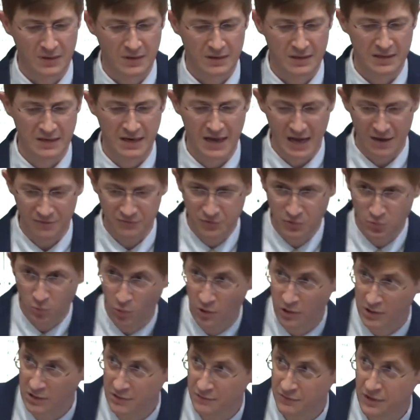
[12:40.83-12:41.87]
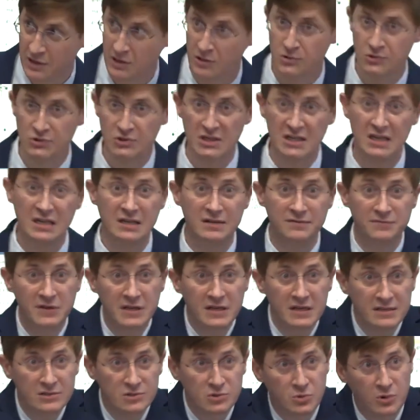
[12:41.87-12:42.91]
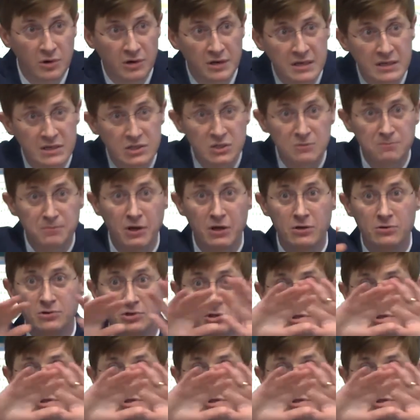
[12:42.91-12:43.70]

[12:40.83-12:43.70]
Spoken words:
And after one of those evenings where he spoke